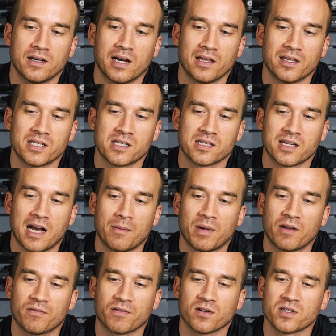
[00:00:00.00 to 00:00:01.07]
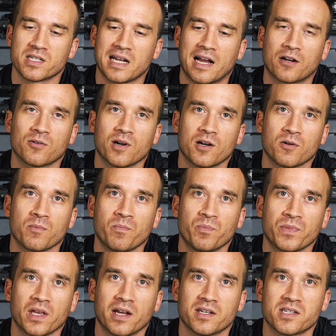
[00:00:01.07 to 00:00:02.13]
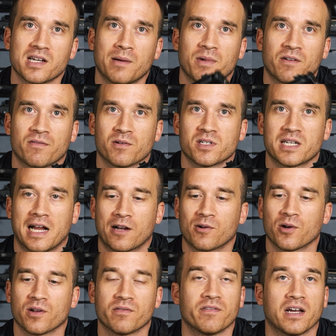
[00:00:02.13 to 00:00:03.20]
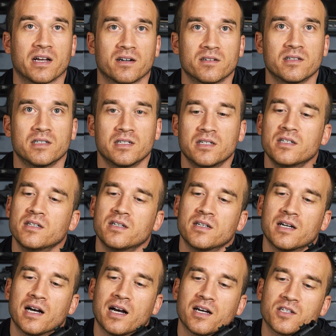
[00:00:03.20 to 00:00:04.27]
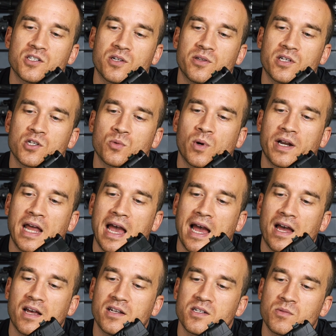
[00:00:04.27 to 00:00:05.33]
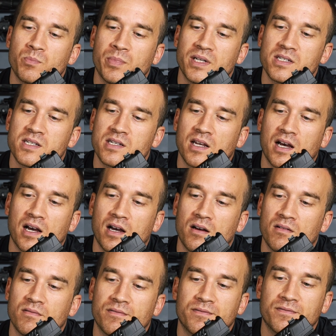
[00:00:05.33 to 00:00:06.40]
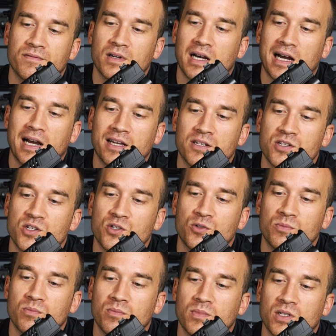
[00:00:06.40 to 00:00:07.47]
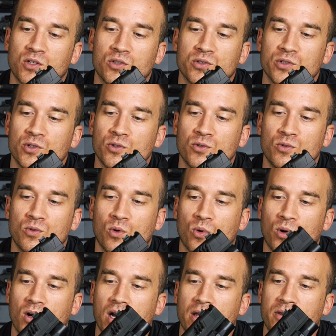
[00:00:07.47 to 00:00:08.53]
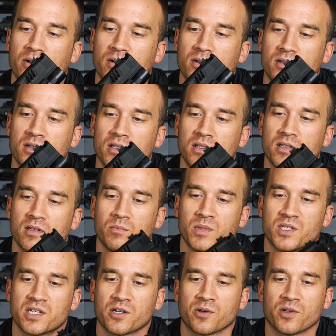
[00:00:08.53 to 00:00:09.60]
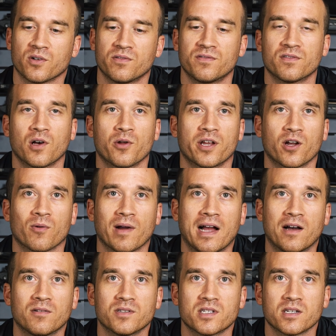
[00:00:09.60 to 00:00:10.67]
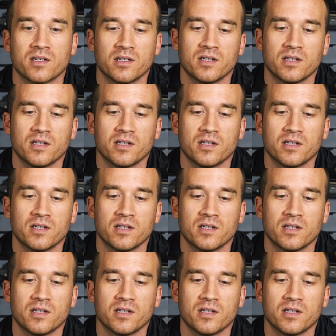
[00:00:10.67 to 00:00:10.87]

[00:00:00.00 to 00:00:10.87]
This is not my first acro, and it's not my first acro to fail. So this one has bits of, I assume, glue or other material floating around